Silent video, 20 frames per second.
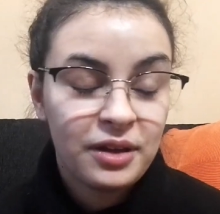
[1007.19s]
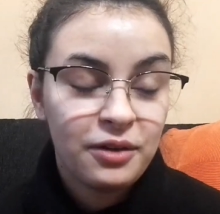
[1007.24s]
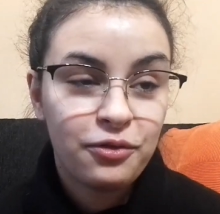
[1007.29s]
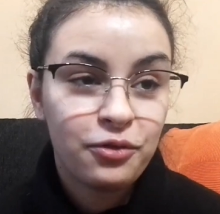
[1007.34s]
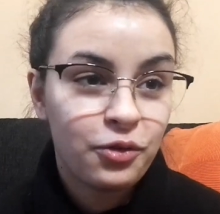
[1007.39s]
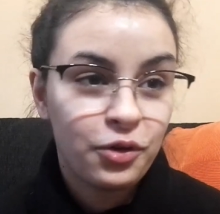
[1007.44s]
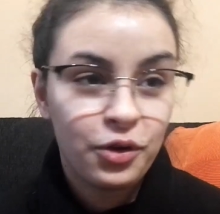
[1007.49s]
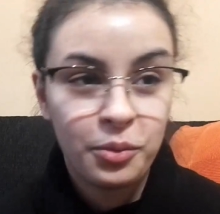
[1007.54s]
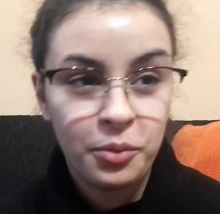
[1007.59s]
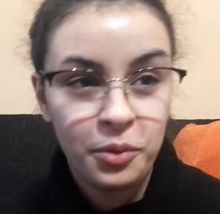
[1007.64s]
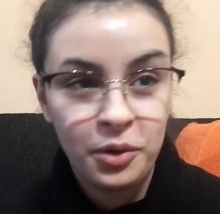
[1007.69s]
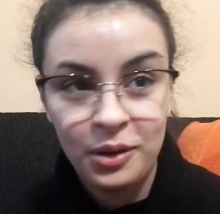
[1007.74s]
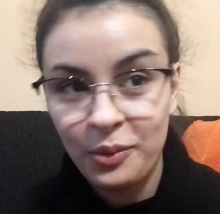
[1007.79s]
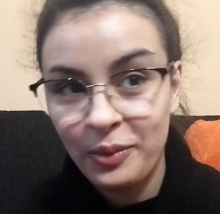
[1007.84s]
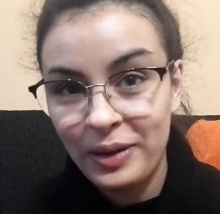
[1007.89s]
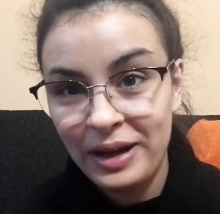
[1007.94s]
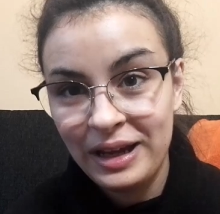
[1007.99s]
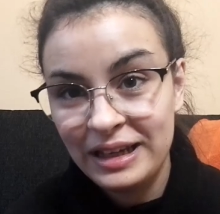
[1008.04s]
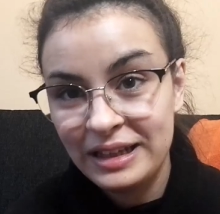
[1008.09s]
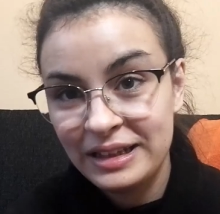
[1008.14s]
formal
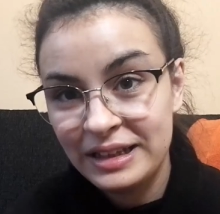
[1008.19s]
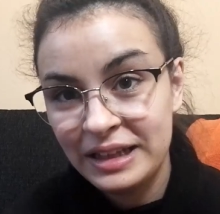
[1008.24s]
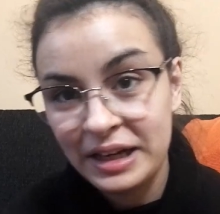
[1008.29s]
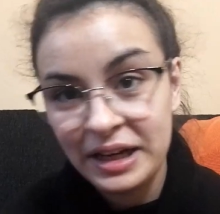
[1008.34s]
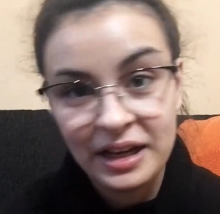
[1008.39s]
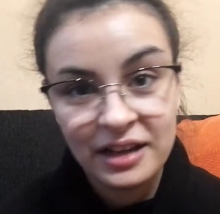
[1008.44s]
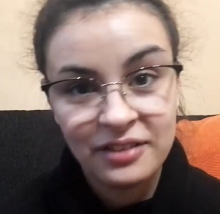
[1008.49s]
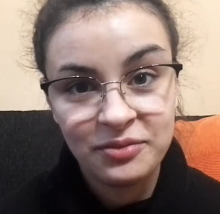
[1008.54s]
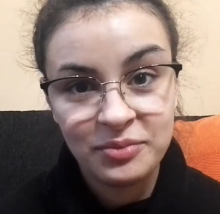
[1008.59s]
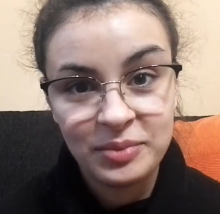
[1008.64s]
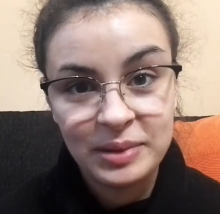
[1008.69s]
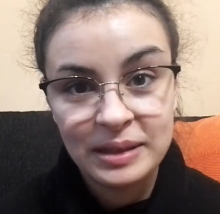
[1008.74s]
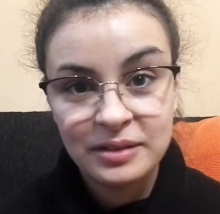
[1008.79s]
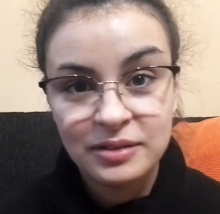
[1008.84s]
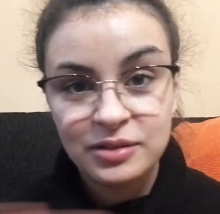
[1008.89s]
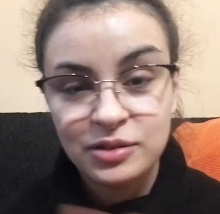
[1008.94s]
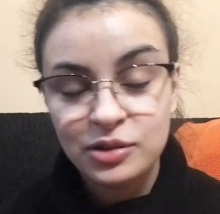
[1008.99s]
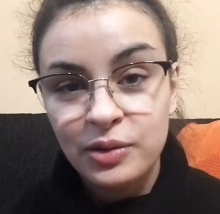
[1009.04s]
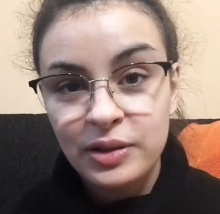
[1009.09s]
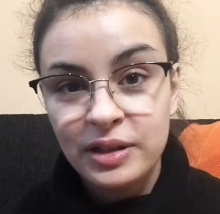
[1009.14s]
way that I've been
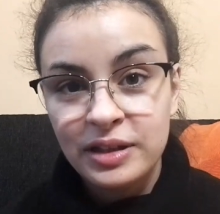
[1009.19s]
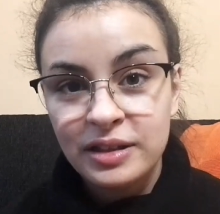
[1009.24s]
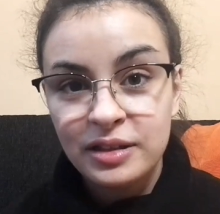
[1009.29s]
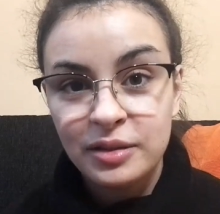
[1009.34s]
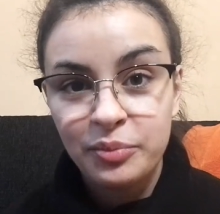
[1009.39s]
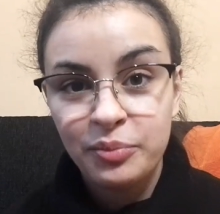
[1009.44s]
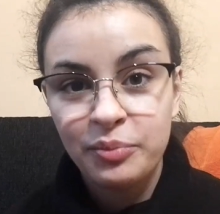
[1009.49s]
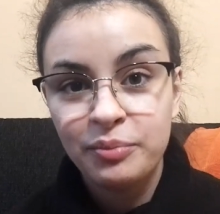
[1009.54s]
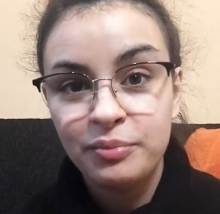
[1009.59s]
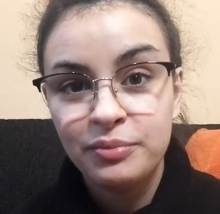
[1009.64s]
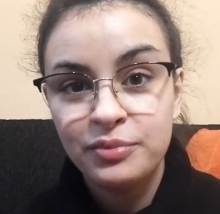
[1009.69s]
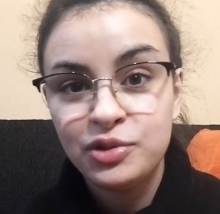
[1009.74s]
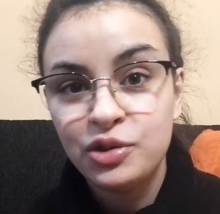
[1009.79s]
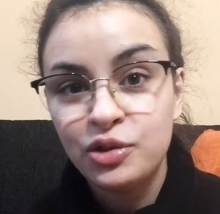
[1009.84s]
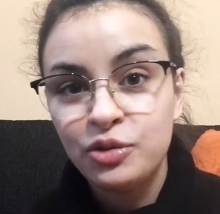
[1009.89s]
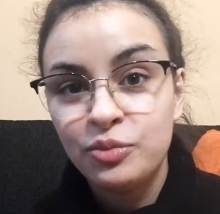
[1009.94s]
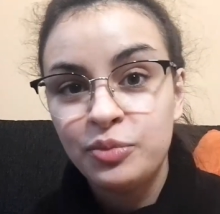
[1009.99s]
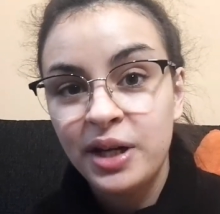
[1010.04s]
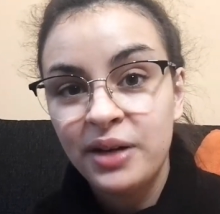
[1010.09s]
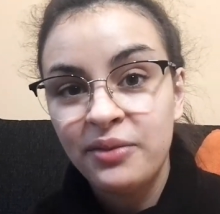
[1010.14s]
doing the 2
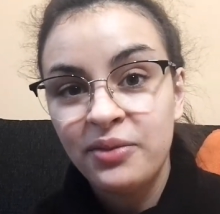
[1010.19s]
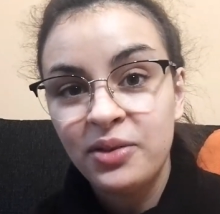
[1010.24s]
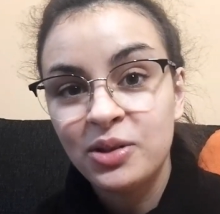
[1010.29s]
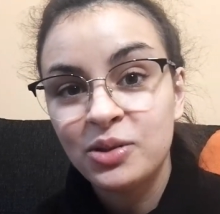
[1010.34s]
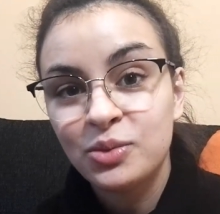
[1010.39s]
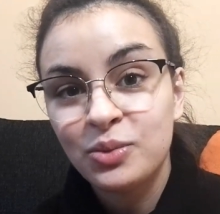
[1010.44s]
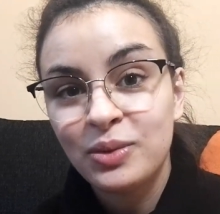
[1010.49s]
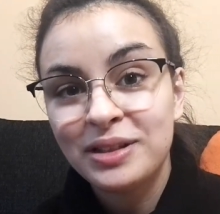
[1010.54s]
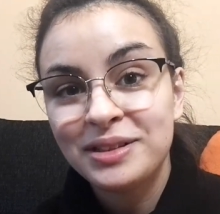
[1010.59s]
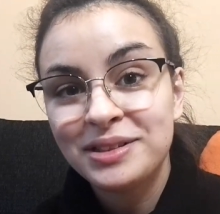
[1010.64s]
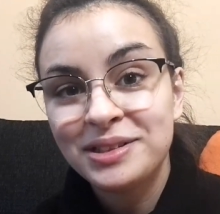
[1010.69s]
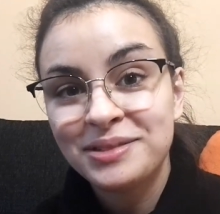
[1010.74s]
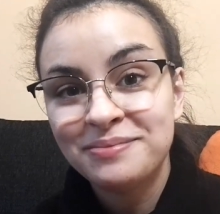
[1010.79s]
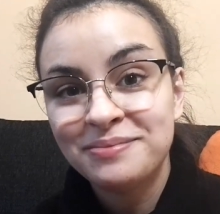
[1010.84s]
previous ones.